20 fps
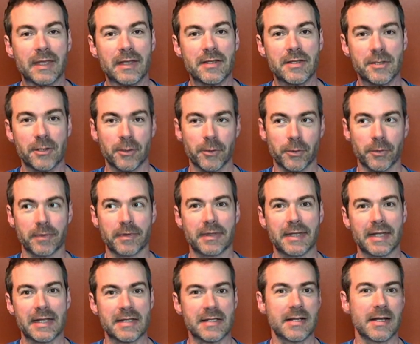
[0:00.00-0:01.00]
So
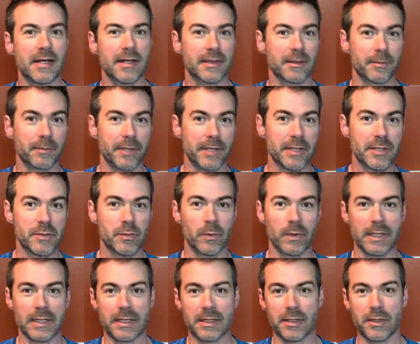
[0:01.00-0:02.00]
that's not the best
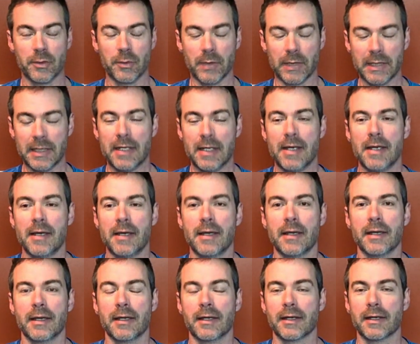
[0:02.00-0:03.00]
way to do it.
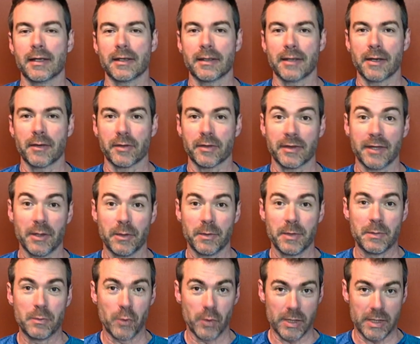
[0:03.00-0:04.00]
That'd
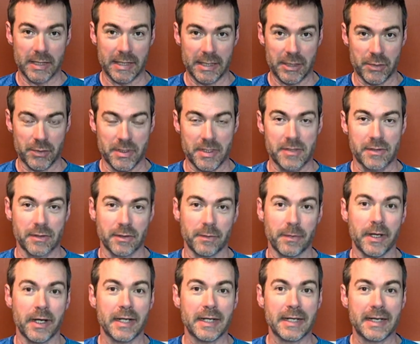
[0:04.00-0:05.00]
be more dangerous. So the
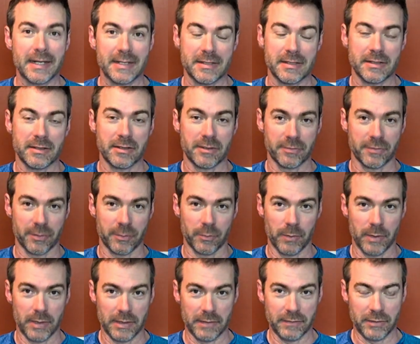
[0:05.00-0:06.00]
body has a different
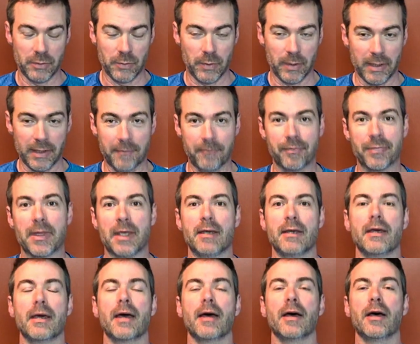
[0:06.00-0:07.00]
way of doing it.
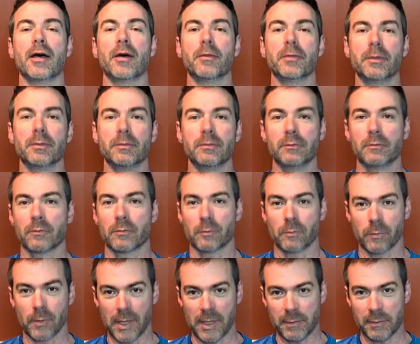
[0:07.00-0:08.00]
But
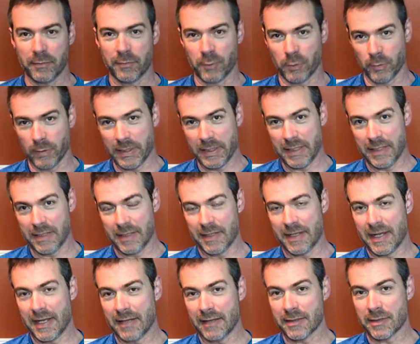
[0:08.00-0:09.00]
right before we get into
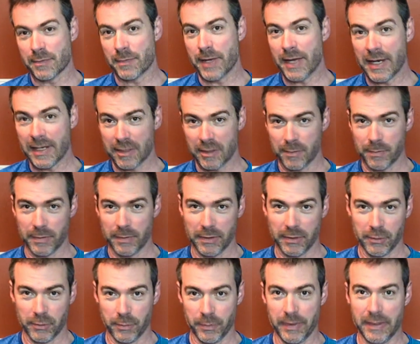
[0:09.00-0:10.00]
that, let's back up a
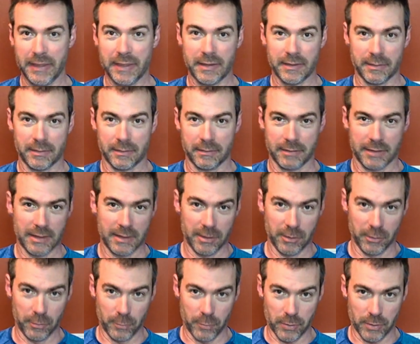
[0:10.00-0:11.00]
little bit and get a
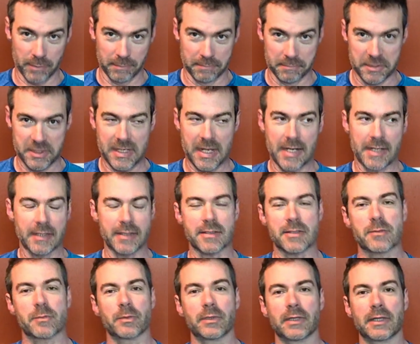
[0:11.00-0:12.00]
little more
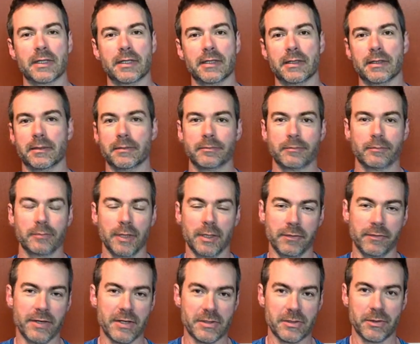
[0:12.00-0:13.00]
science with the
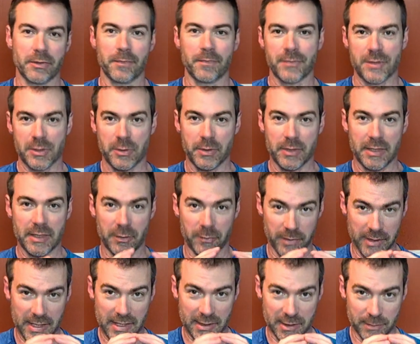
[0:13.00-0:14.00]
blood vessel. So again,
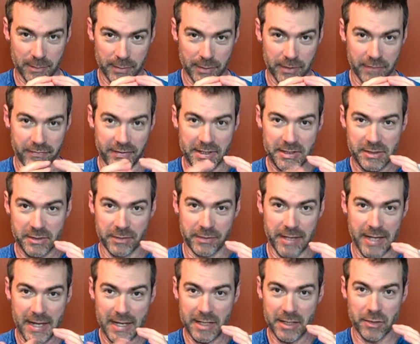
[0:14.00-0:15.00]
we got the blood vessel.
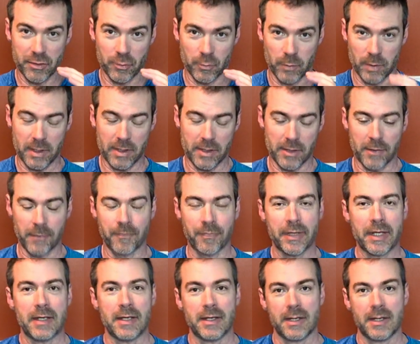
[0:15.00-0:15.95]
That inner wall